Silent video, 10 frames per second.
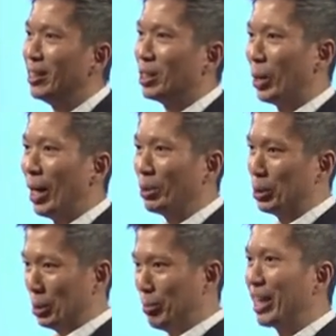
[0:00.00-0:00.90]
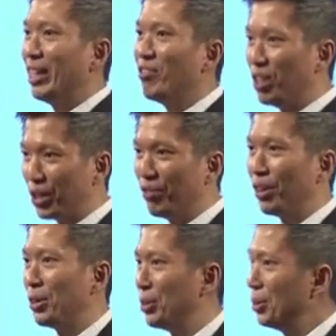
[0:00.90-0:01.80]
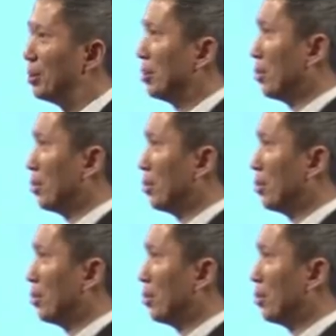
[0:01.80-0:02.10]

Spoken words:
So how to make it efficient for you?